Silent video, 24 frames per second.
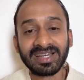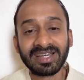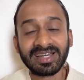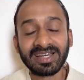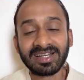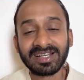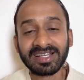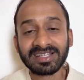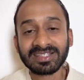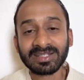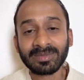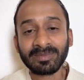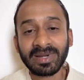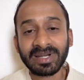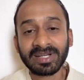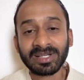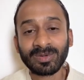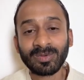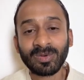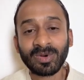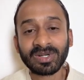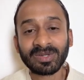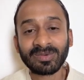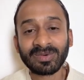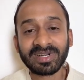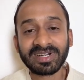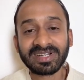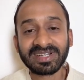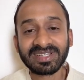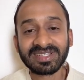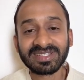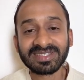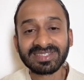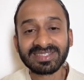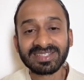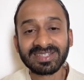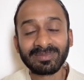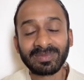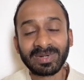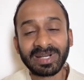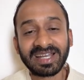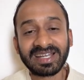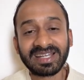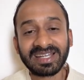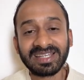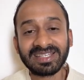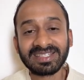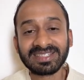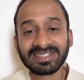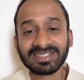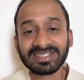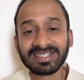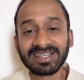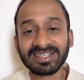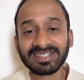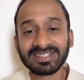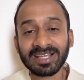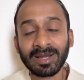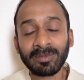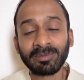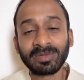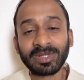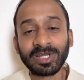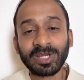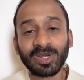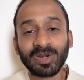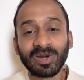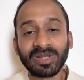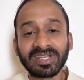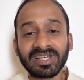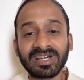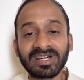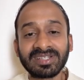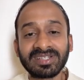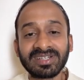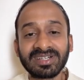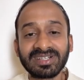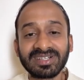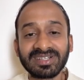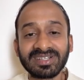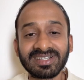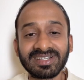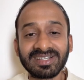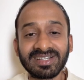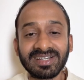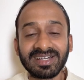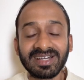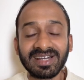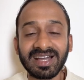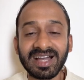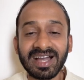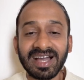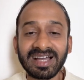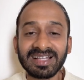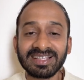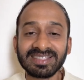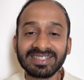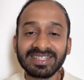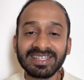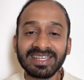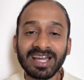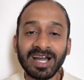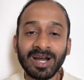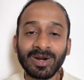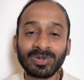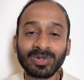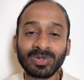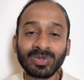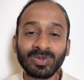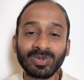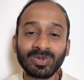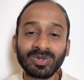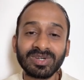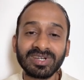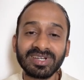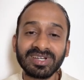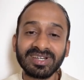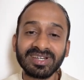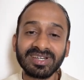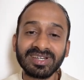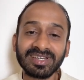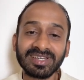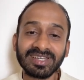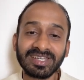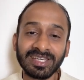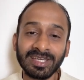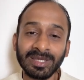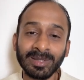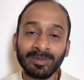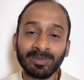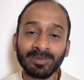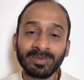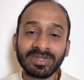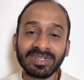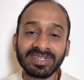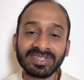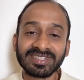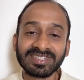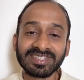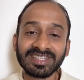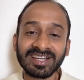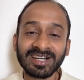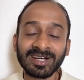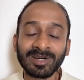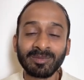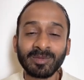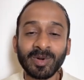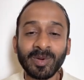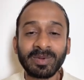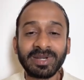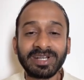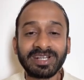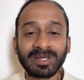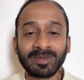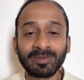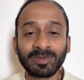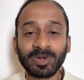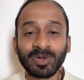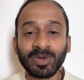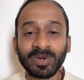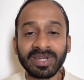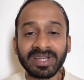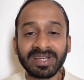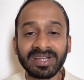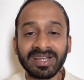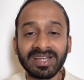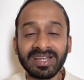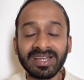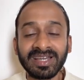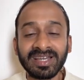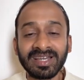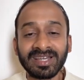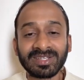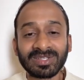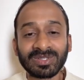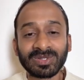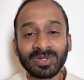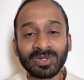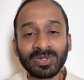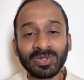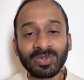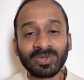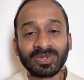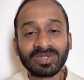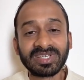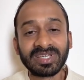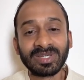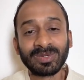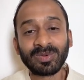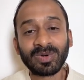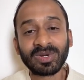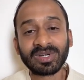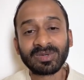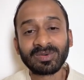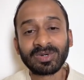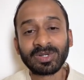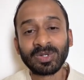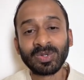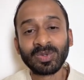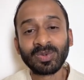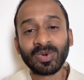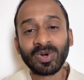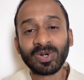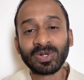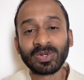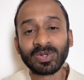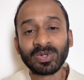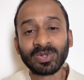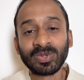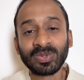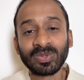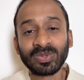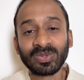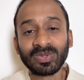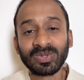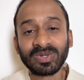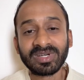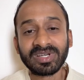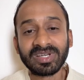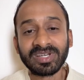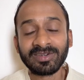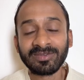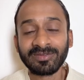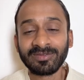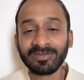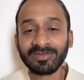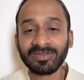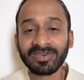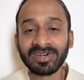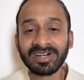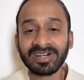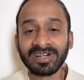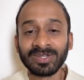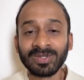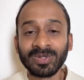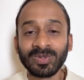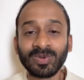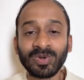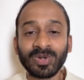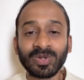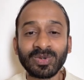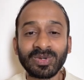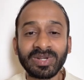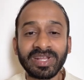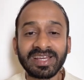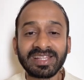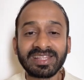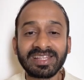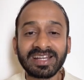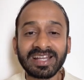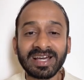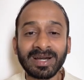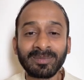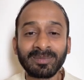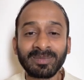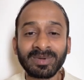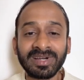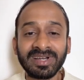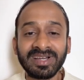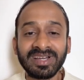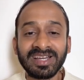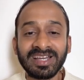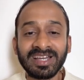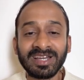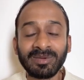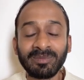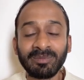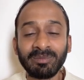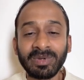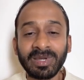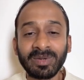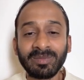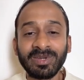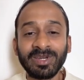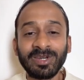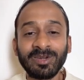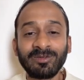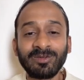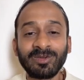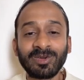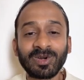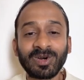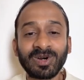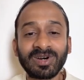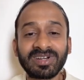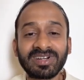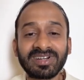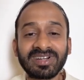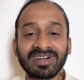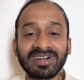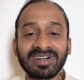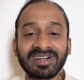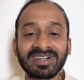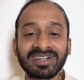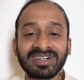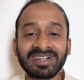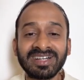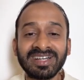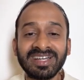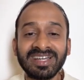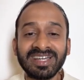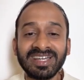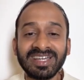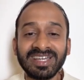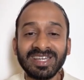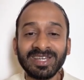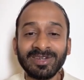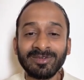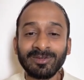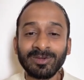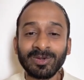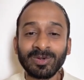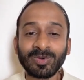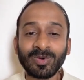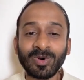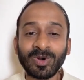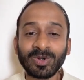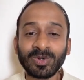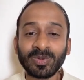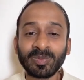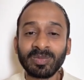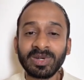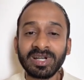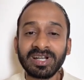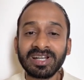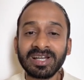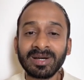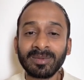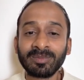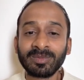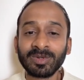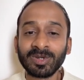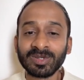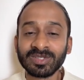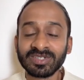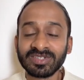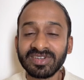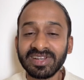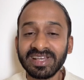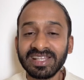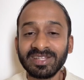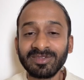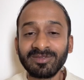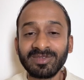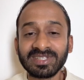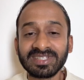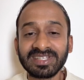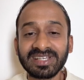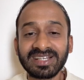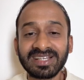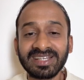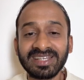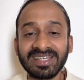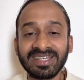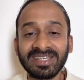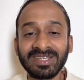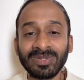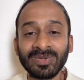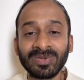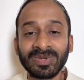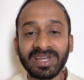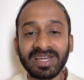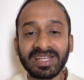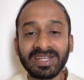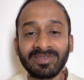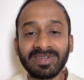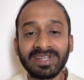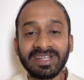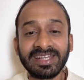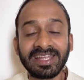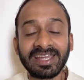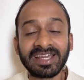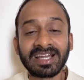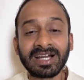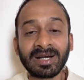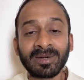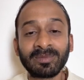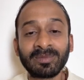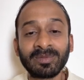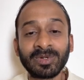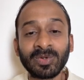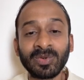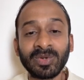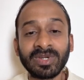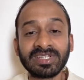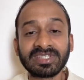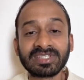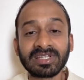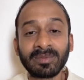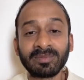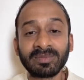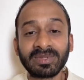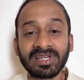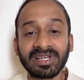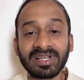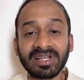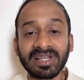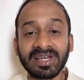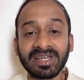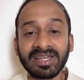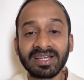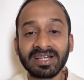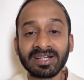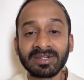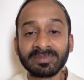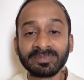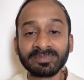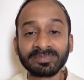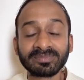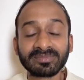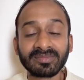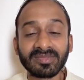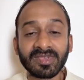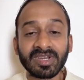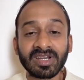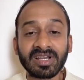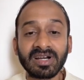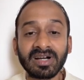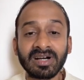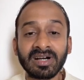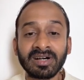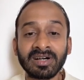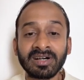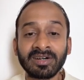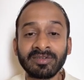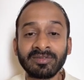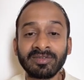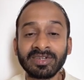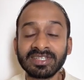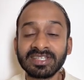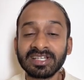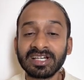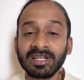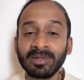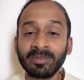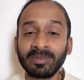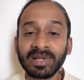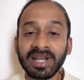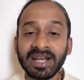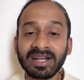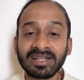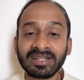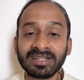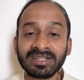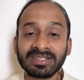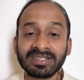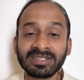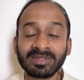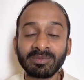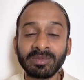It doesn't matter whatever it is, but at least something or the other, I'll see how to keep this momentum going. So you see whatever you want to do. If you want to take that up, maybe if you want to build up your strength physically, you can even take up doing something like physical practice.